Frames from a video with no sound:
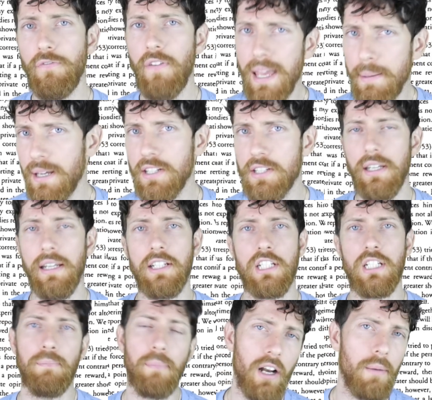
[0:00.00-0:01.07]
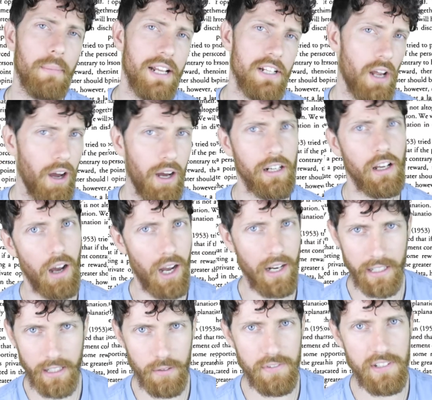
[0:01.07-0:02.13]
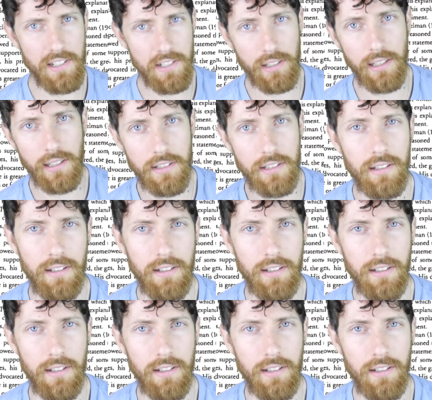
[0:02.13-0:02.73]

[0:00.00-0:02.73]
famous experiment on cognitive dissonance.